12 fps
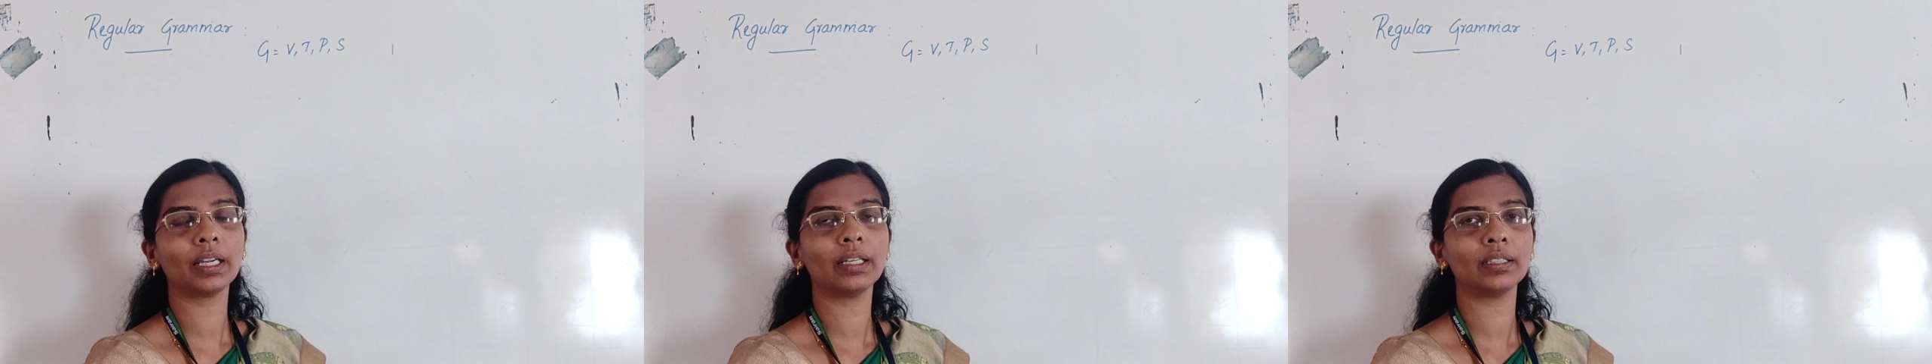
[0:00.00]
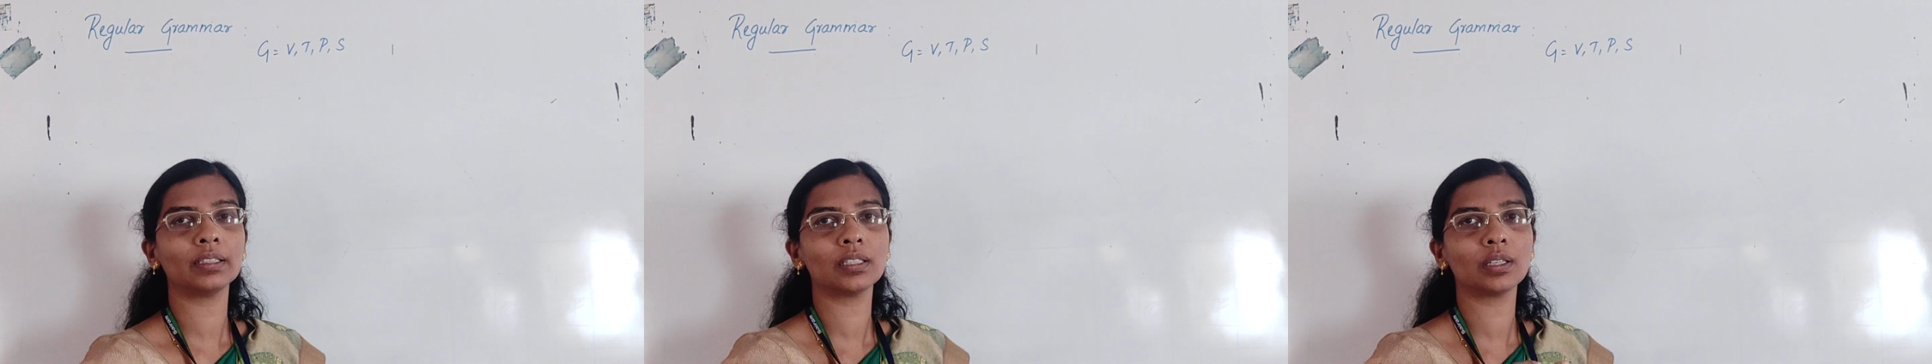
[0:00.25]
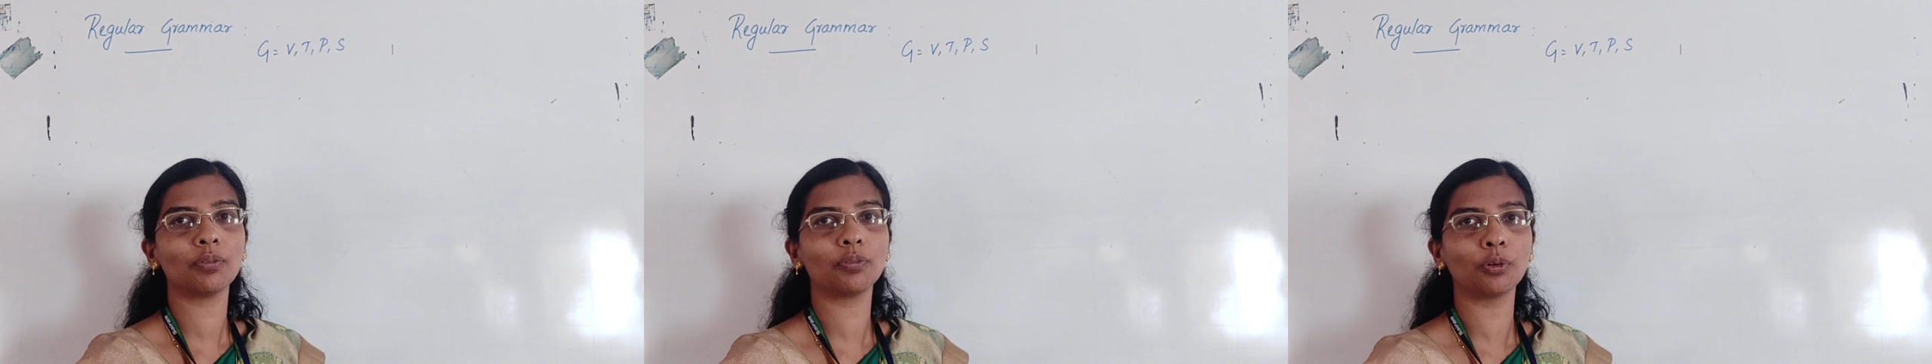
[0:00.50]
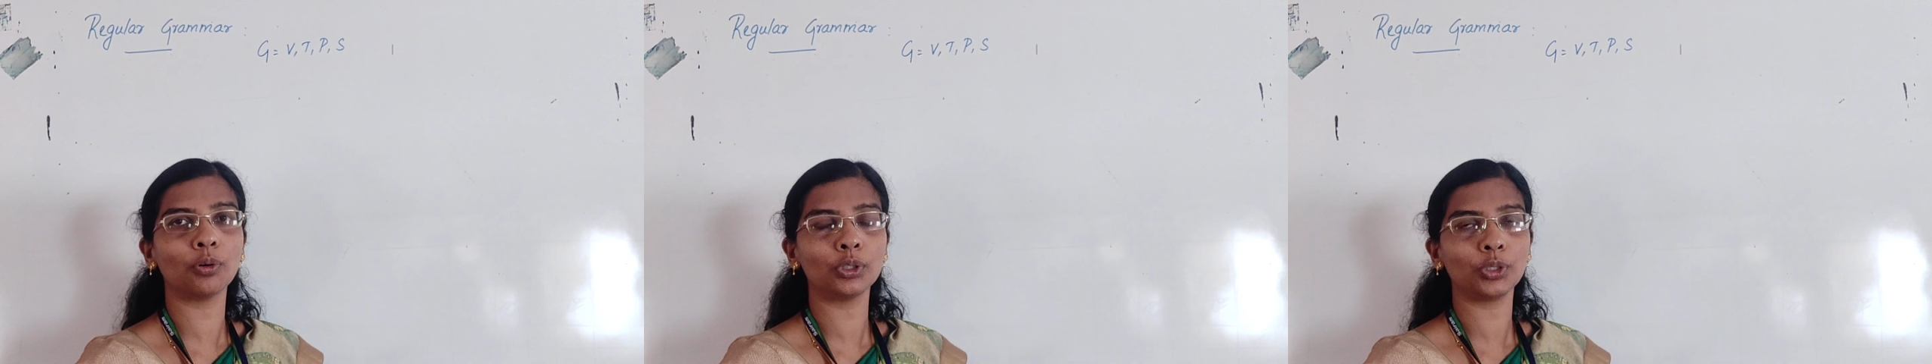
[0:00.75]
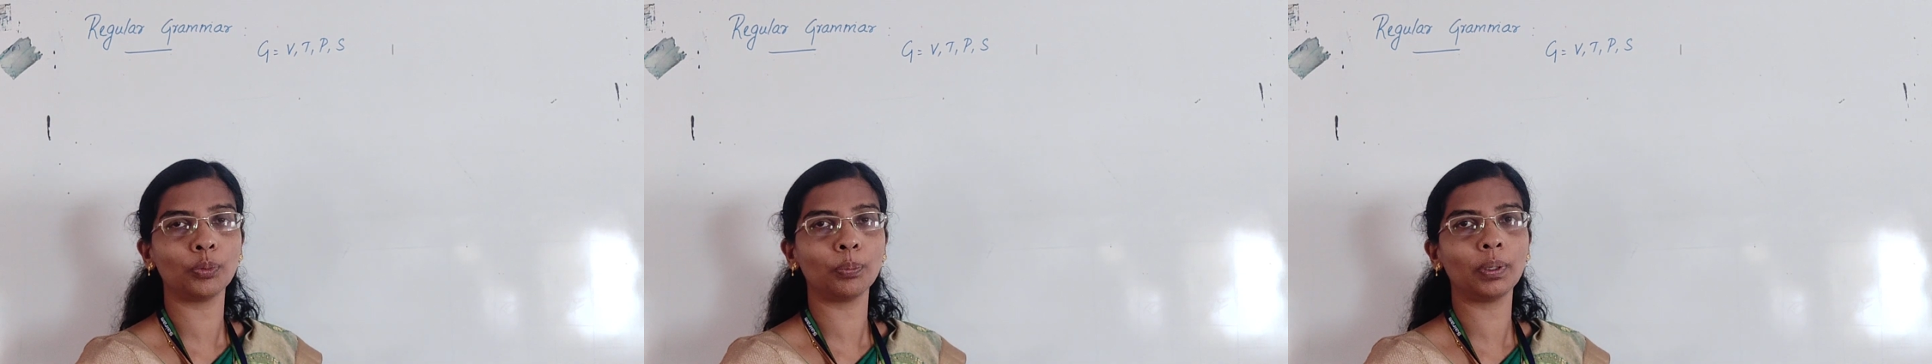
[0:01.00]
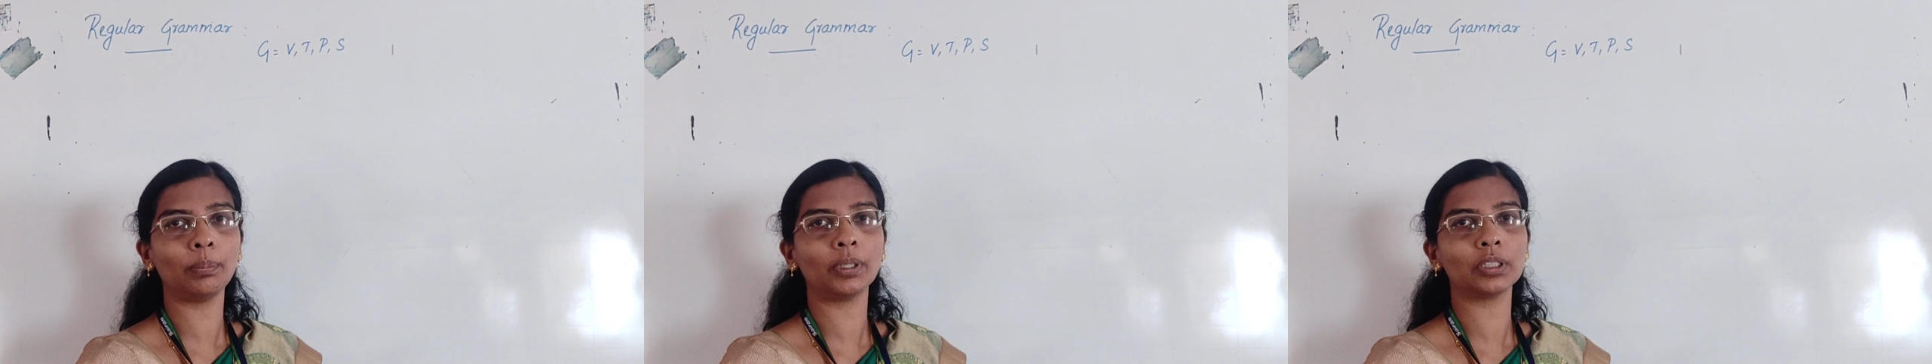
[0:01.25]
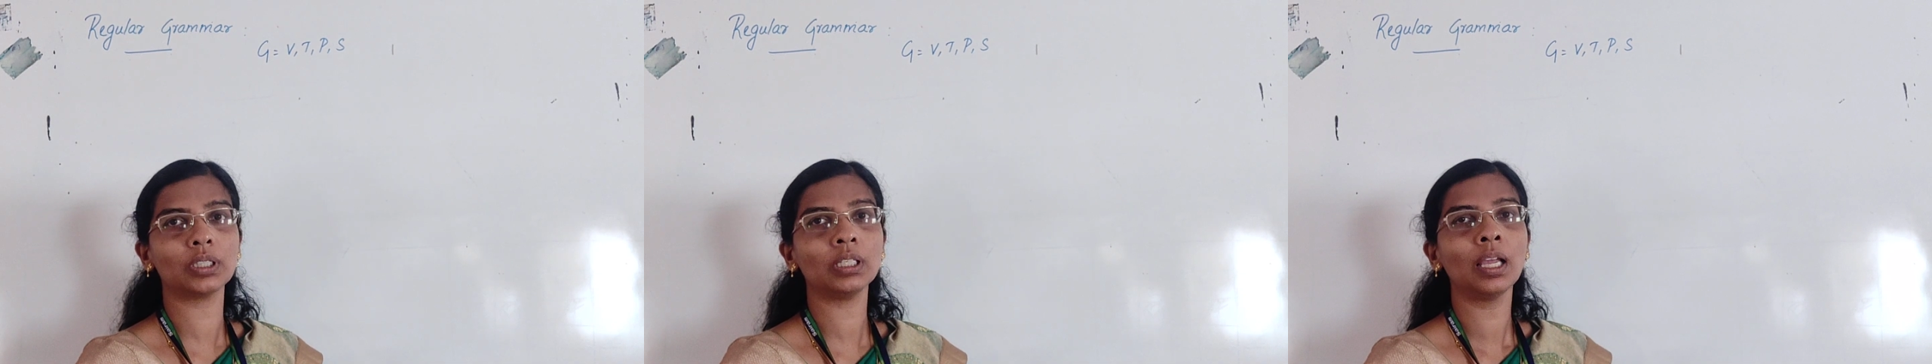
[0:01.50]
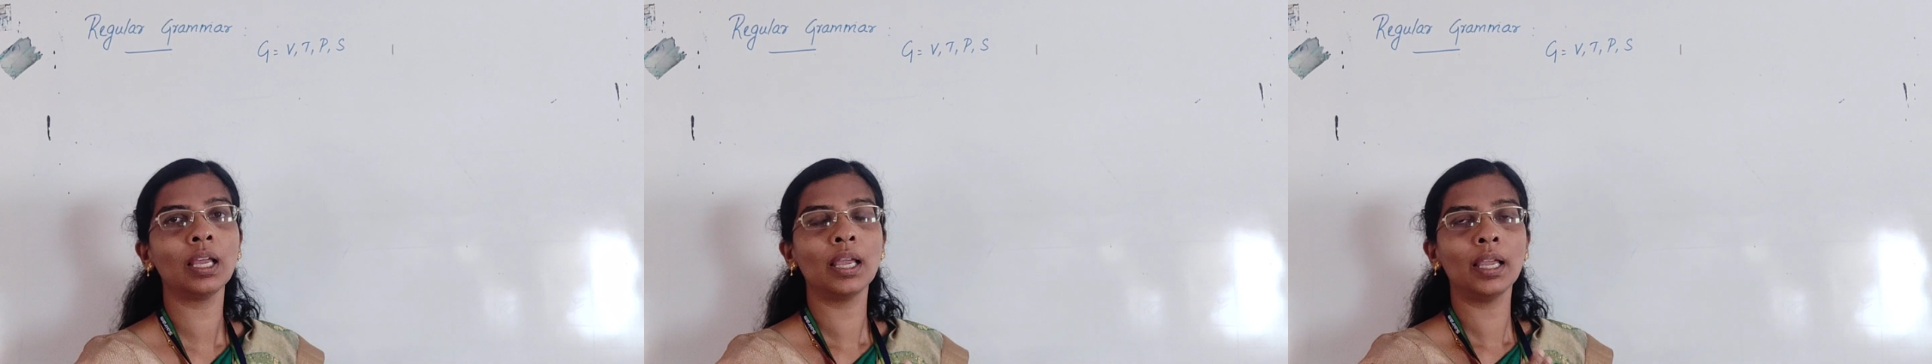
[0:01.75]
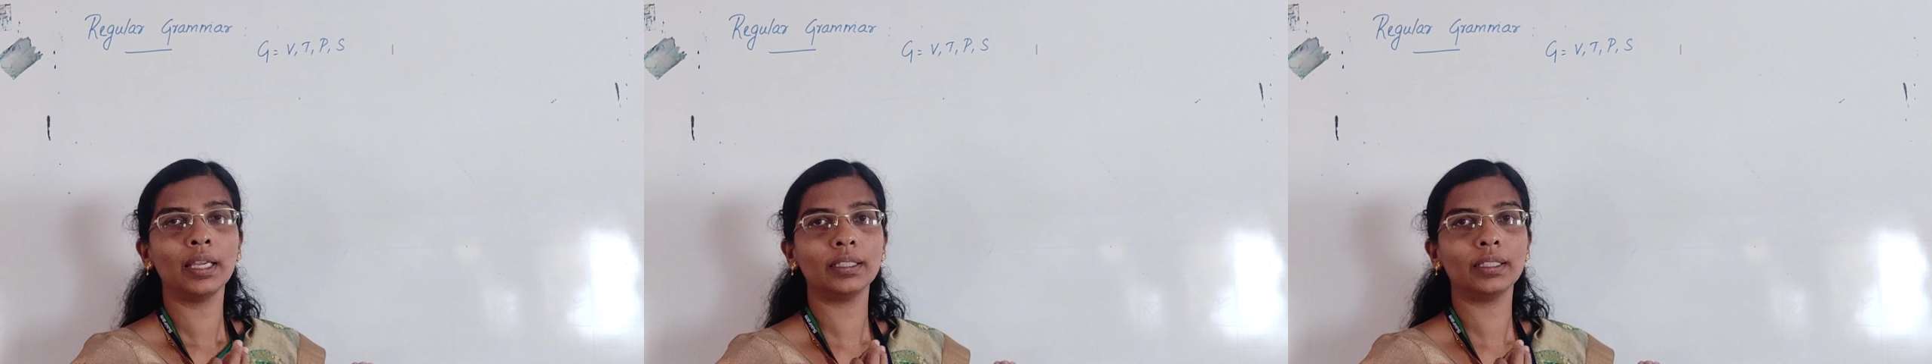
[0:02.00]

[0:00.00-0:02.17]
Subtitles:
Right? It is a 4-tuple machine.